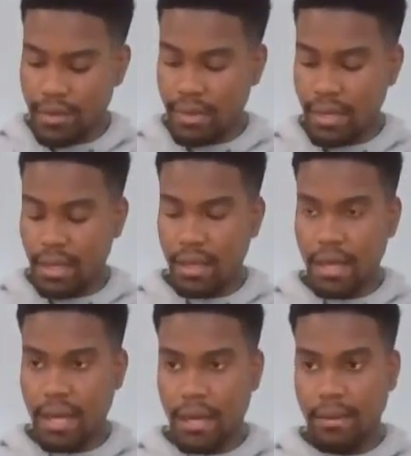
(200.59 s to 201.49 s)
the
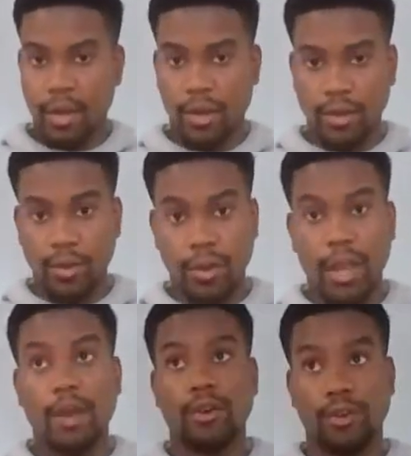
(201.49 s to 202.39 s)

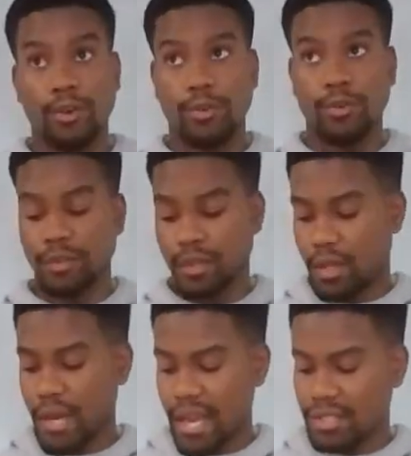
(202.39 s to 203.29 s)
internodal
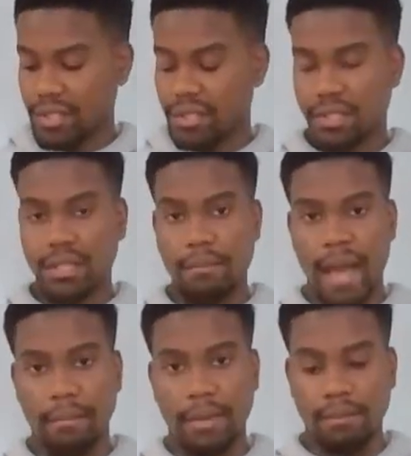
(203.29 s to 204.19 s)
connections, the
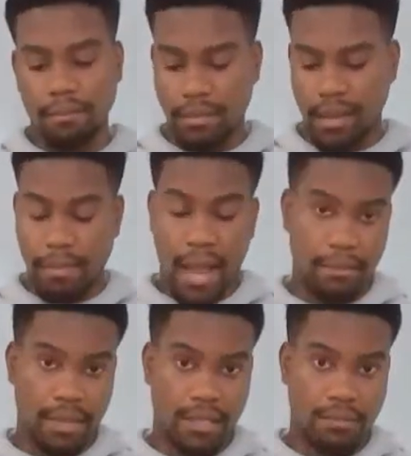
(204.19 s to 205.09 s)

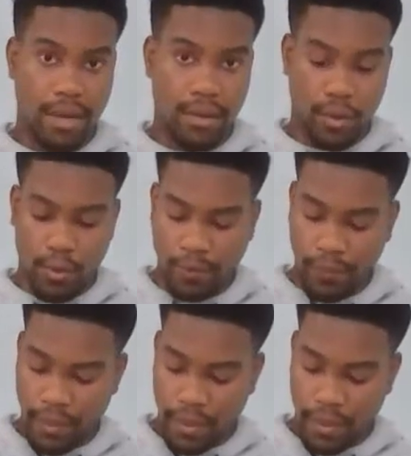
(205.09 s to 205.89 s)
Bachman's bundle,